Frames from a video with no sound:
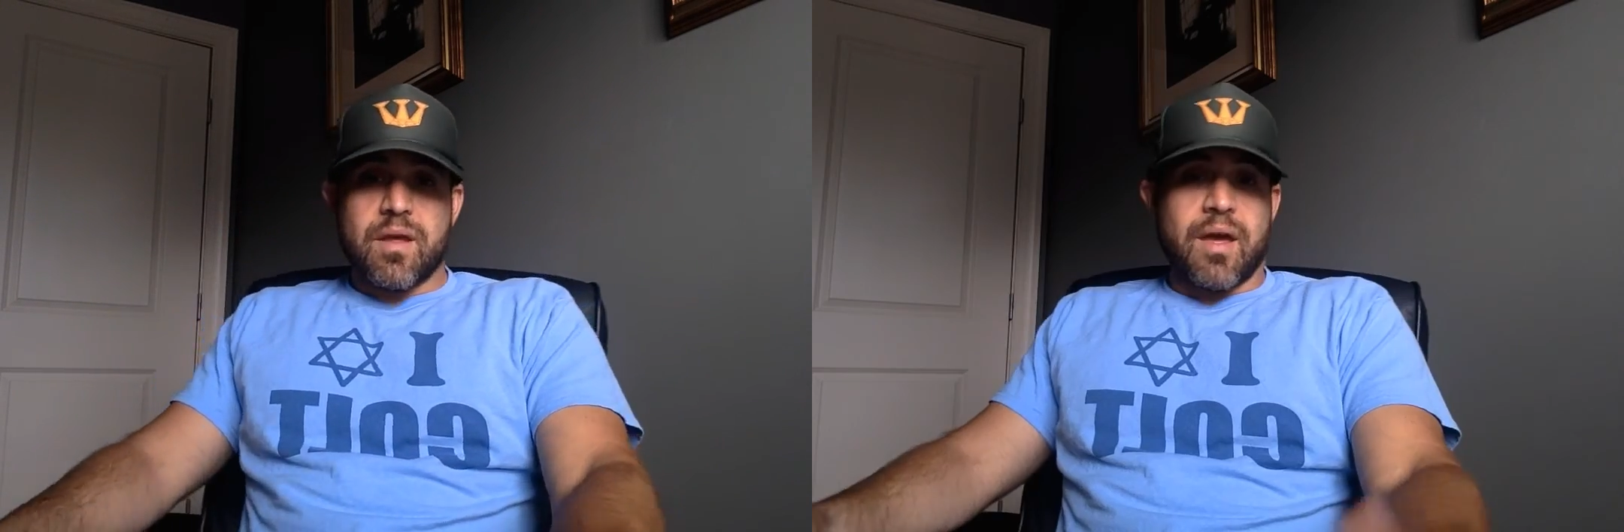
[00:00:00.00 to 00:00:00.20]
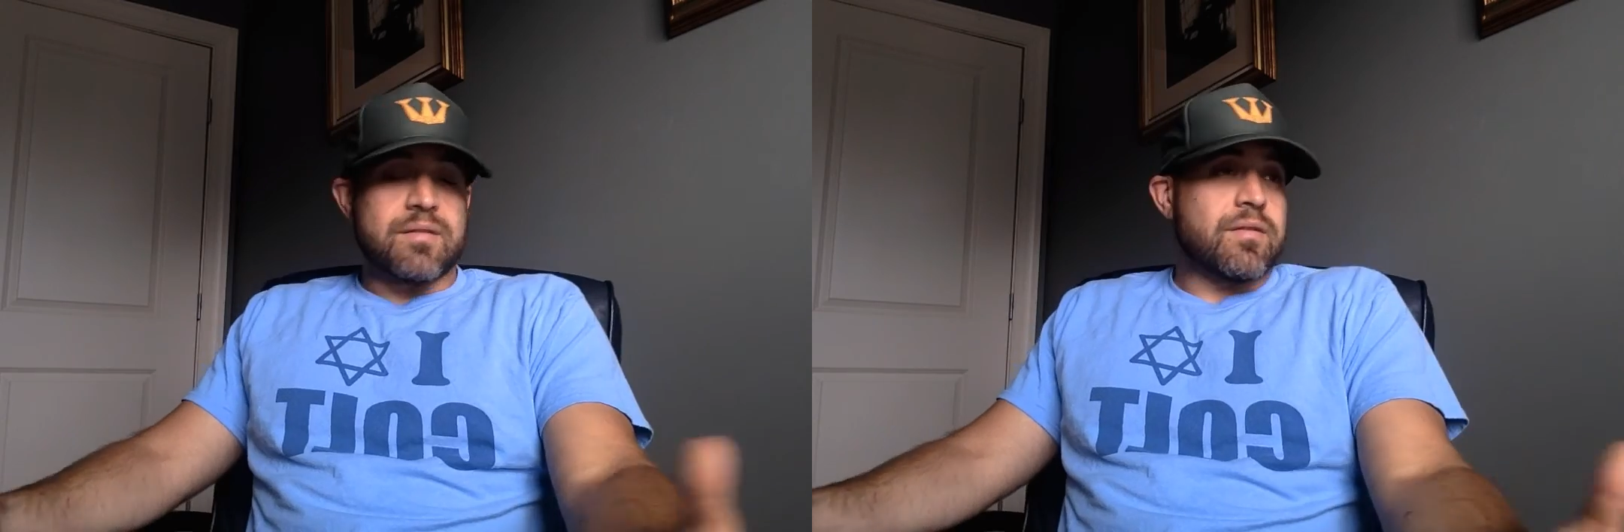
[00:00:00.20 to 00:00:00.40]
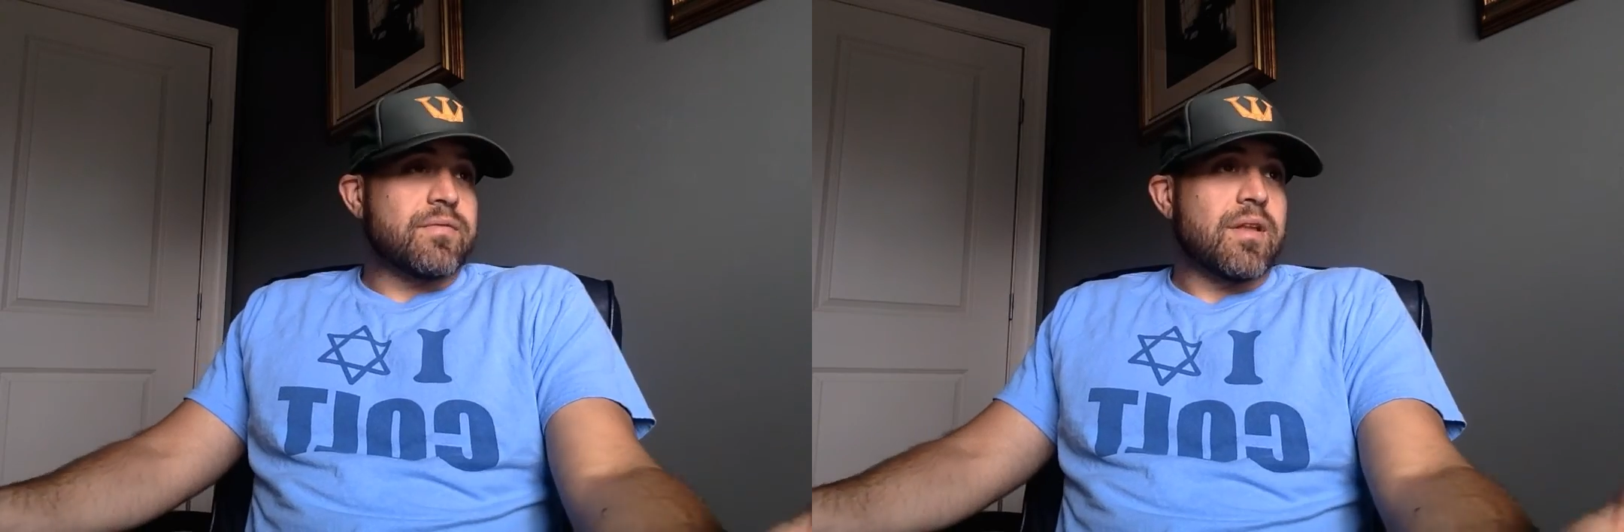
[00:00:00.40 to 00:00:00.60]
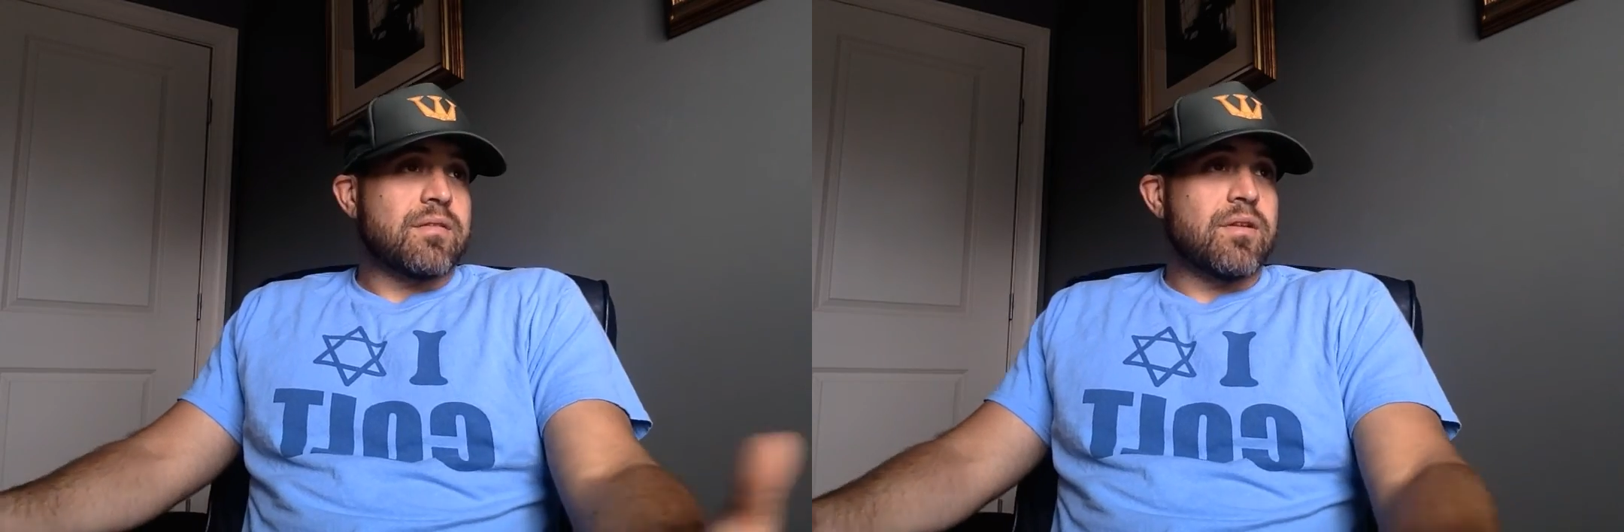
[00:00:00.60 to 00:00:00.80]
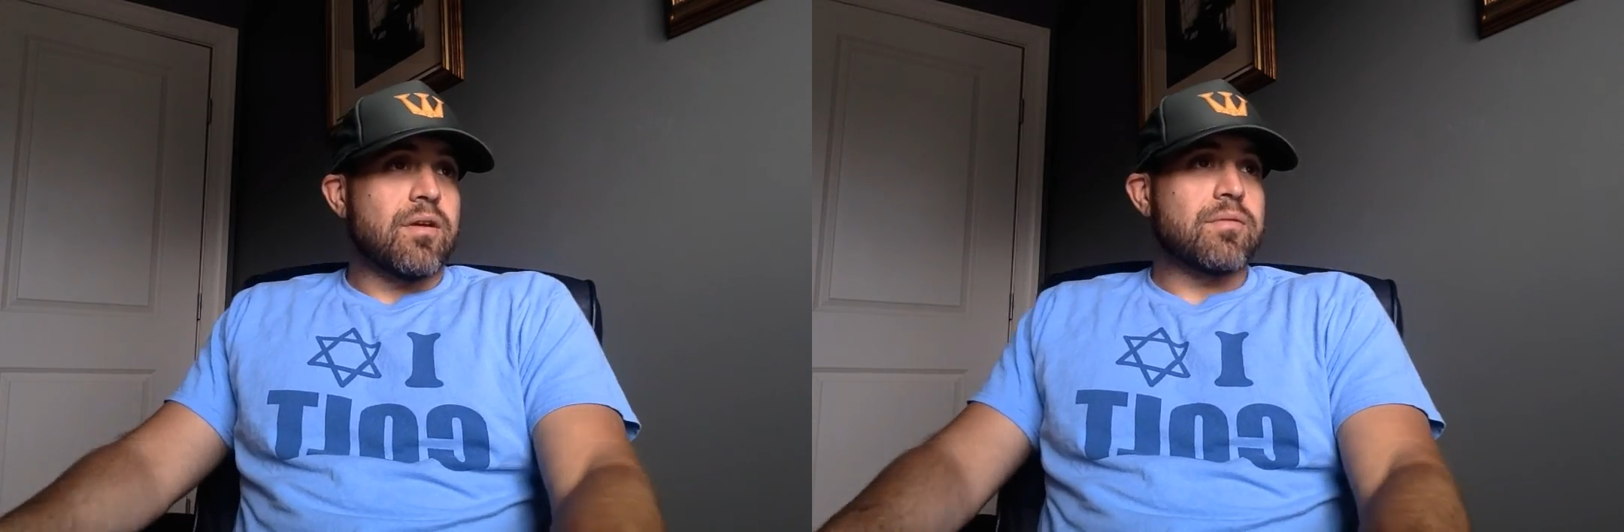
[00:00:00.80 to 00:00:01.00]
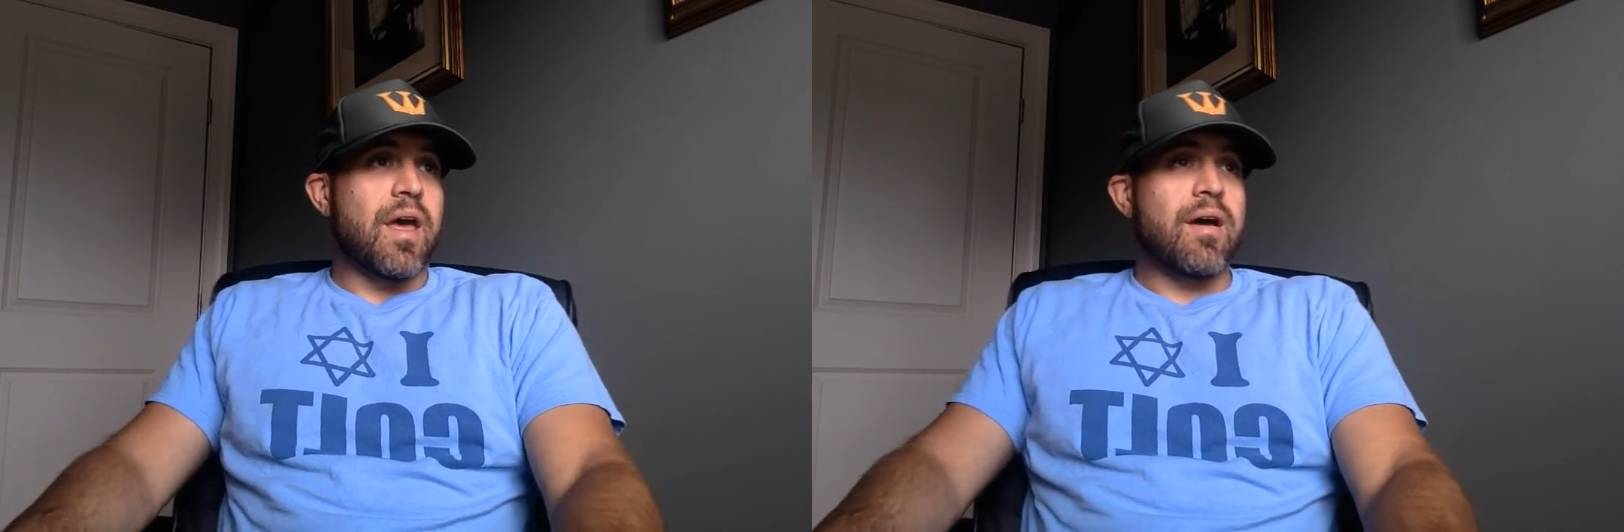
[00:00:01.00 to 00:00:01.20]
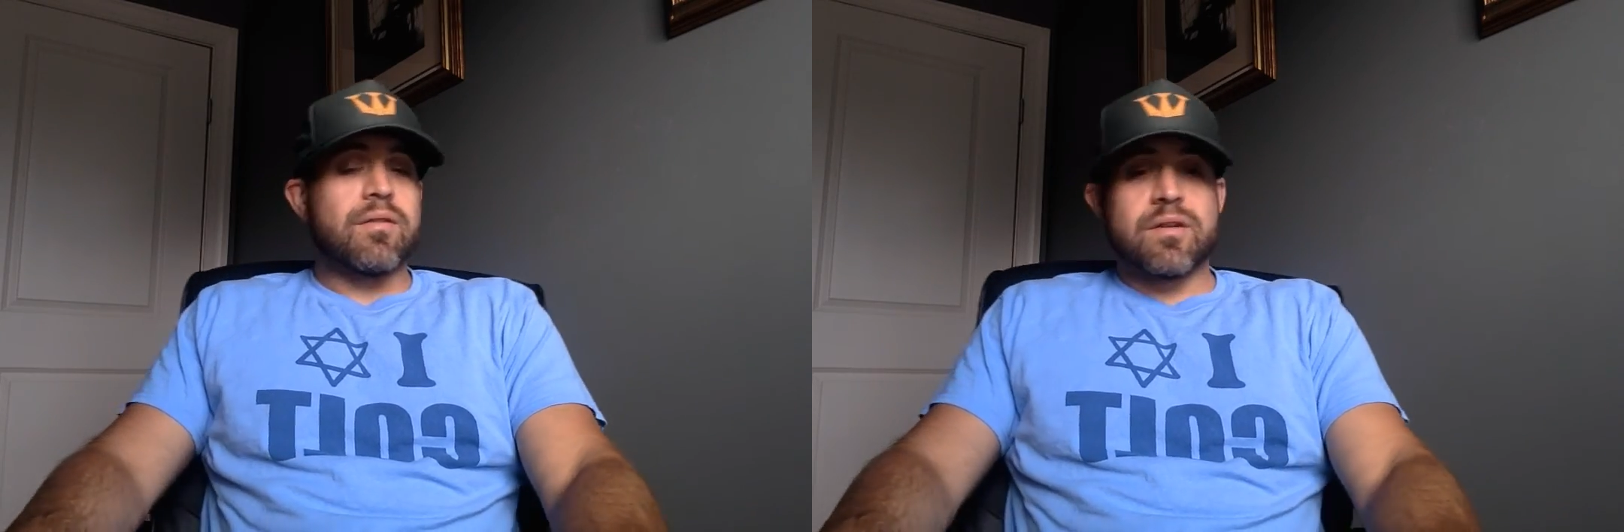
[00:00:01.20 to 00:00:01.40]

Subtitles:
as of now,